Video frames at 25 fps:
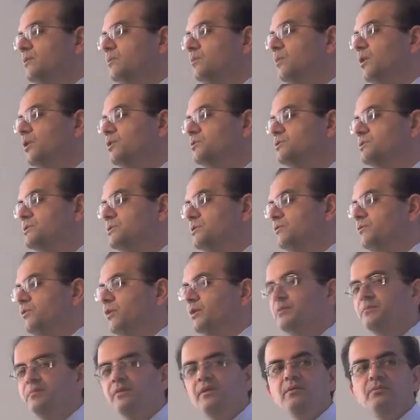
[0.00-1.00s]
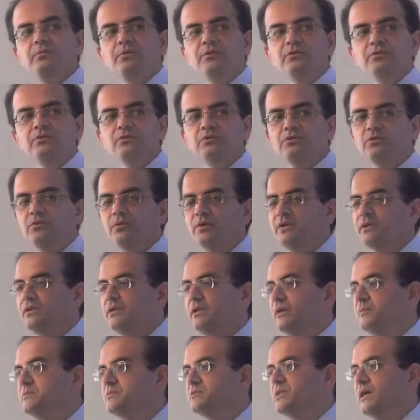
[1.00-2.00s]
most of what people do when
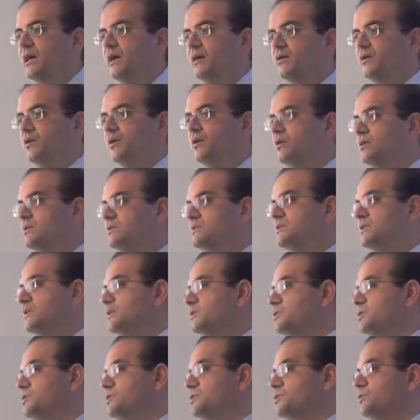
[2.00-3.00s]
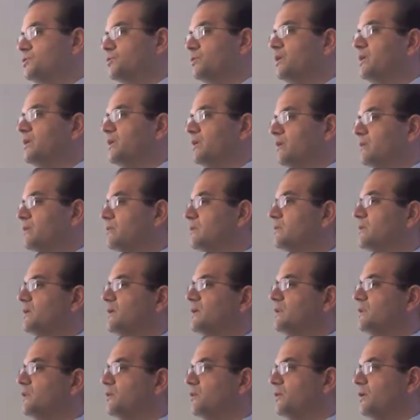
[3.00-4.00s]
it comes to alcohol is they just screen.
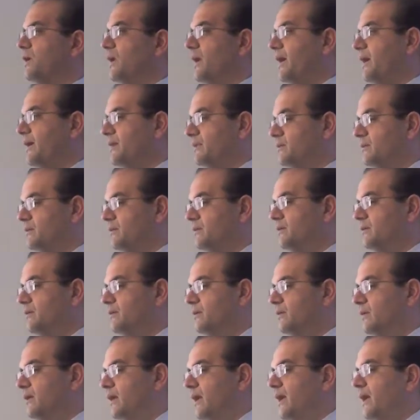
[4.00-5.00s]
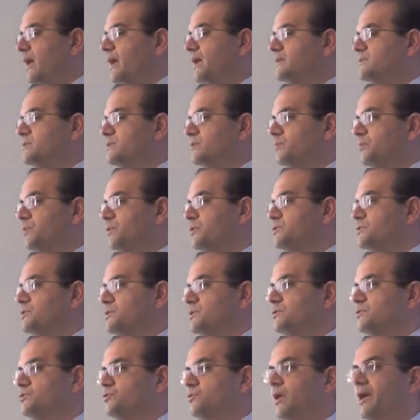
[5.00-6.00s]
They look at, has the
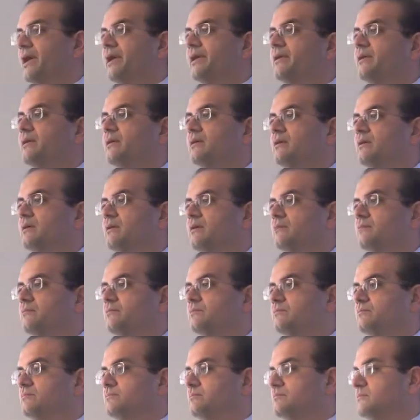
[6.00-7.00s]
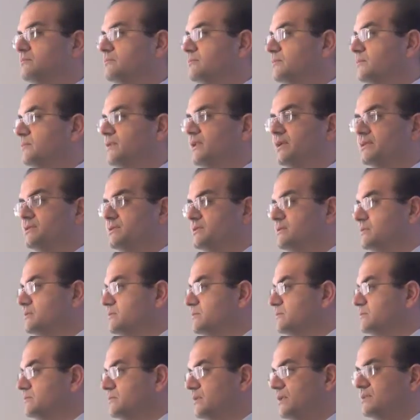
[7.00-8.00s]
person drank?
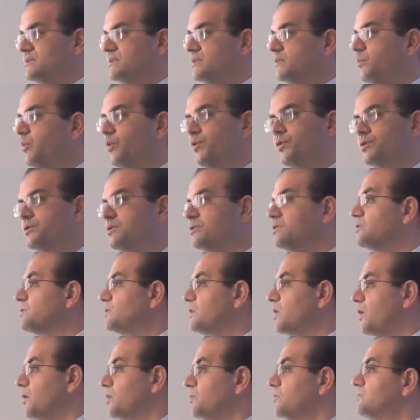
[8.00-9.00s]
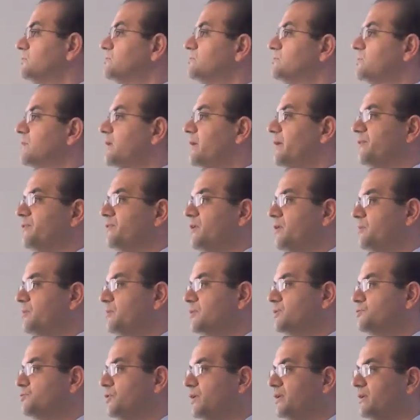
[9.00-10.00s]
That's important to know. Have they
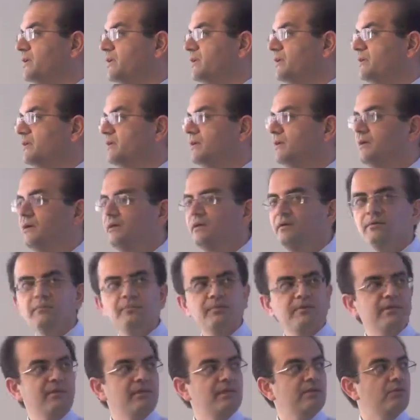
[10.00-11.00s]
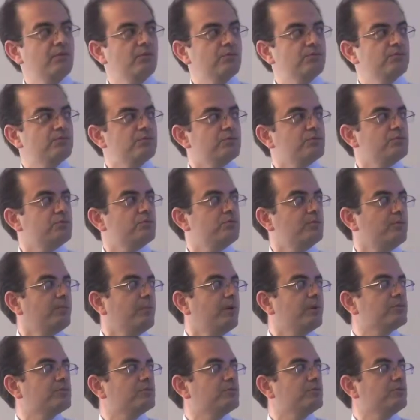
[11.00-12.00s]
been drinking? But they don't do
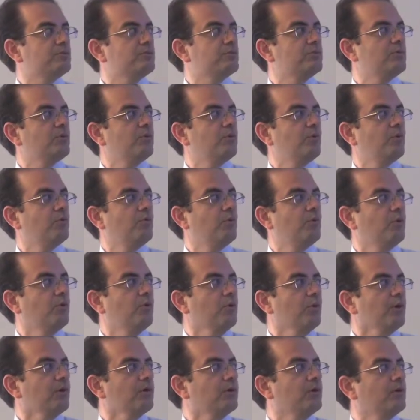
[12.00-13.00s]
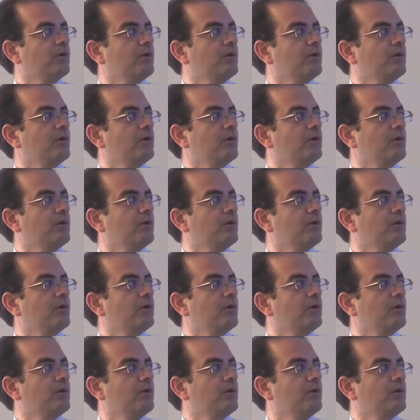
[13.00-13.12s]
much more.